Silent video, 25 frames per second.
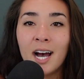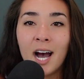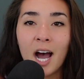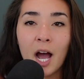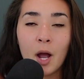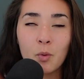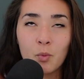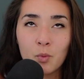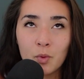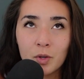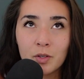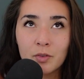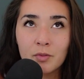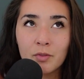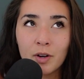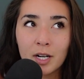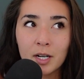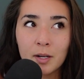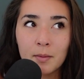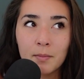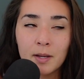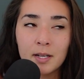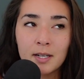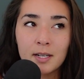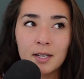I wouldn't
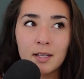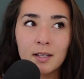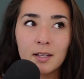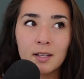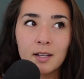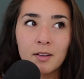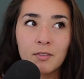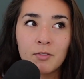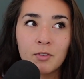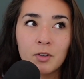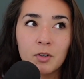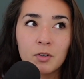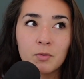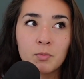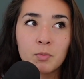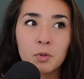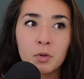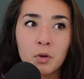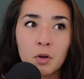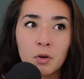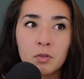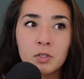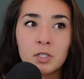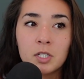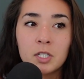recommend it if you're
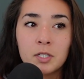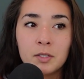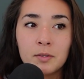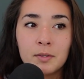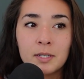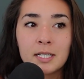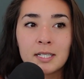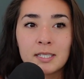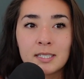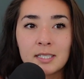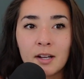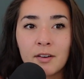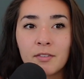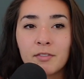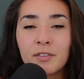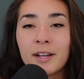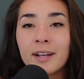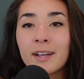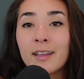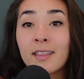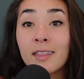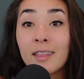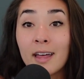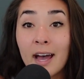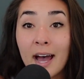prone to doing stuff
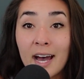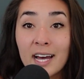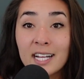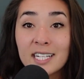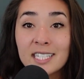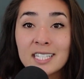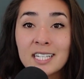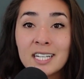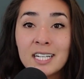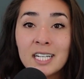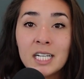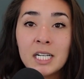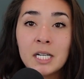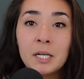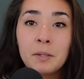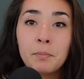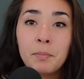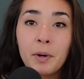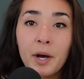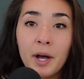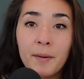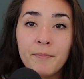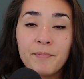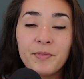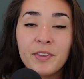like that.
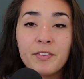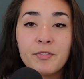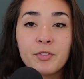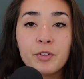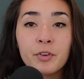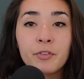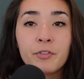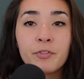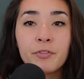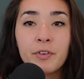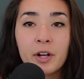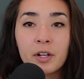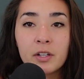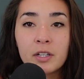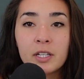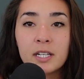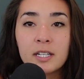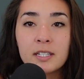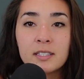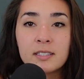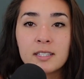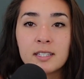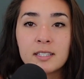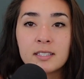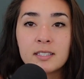But if you're fairly
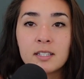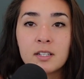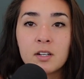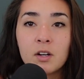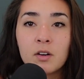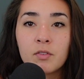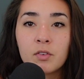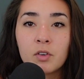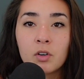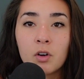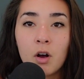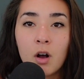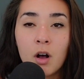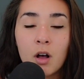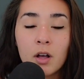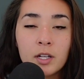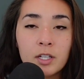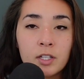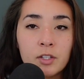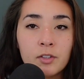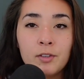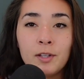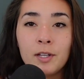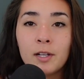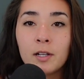consistent overall
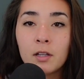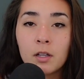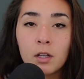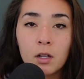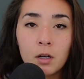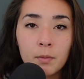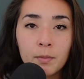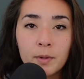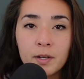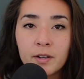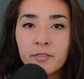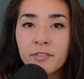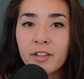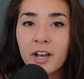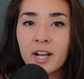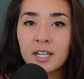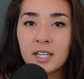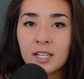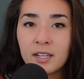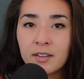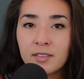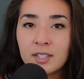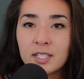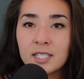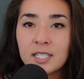and you need a little bit of that
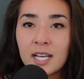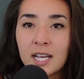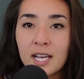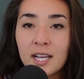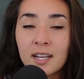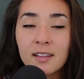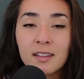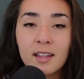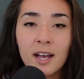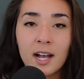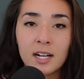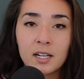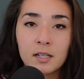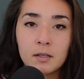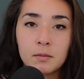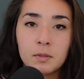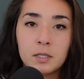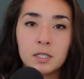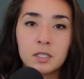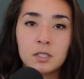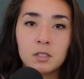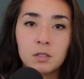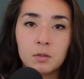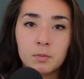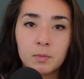give and take, that could
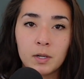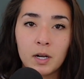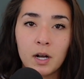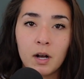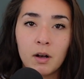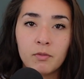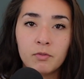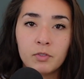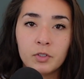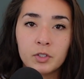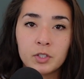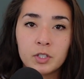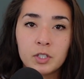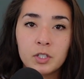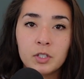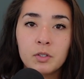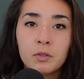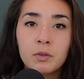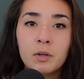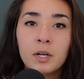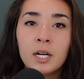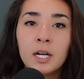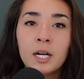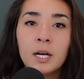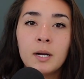be super helpful
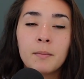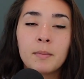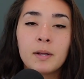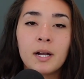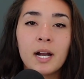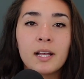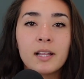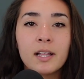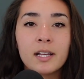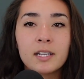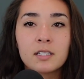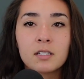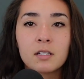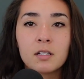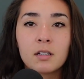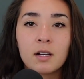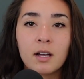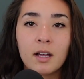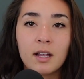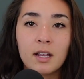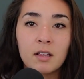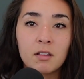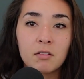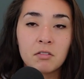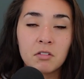too. But I like to look
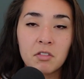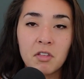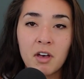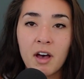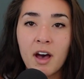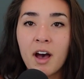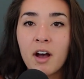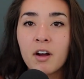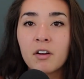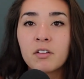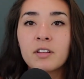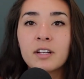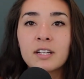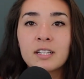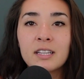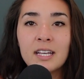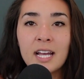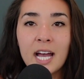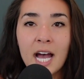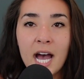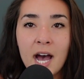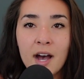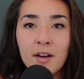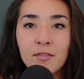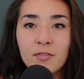at either that or like
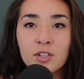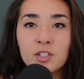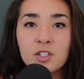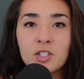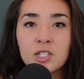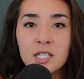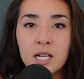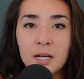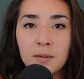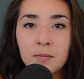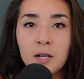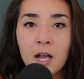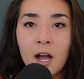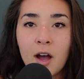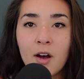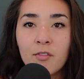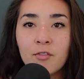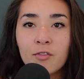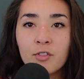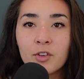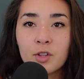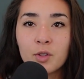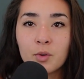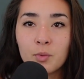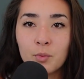the average step
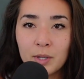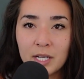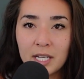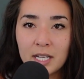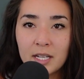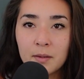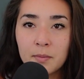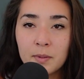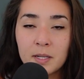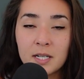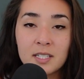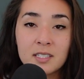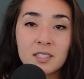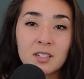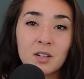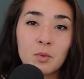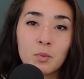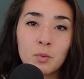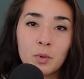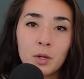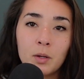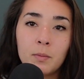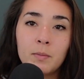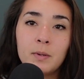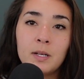count for the week because there
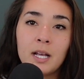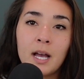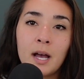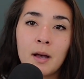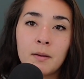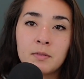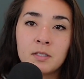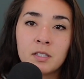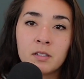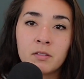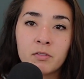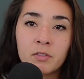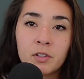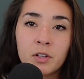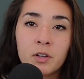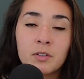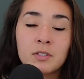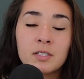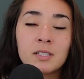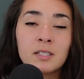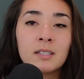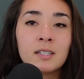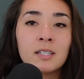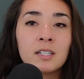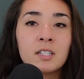will be ebbs and
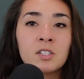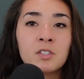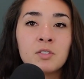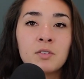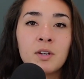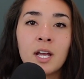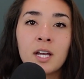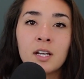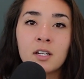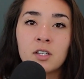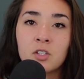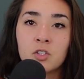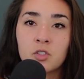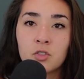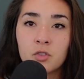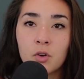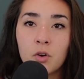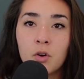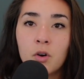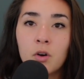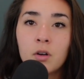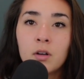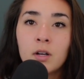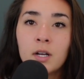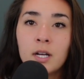flows and things you can't
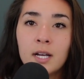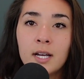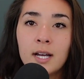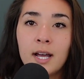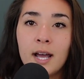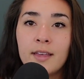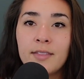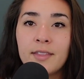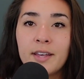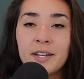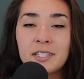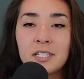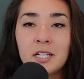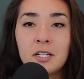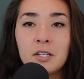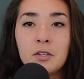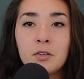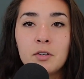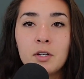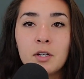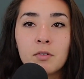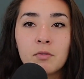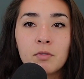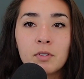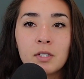control. And that's how you
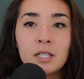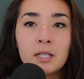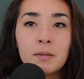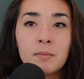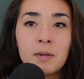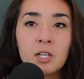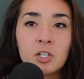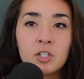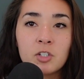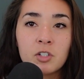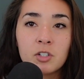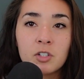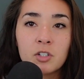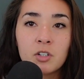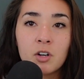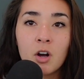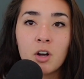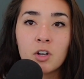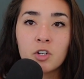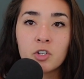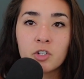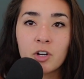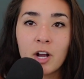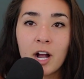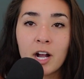can really make sure you're
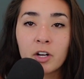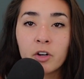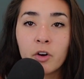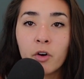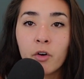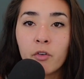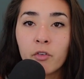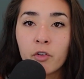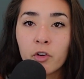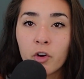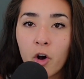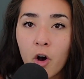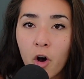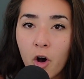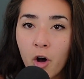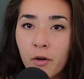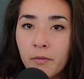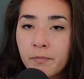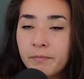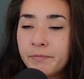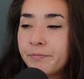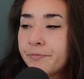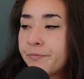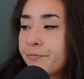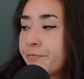on track overall.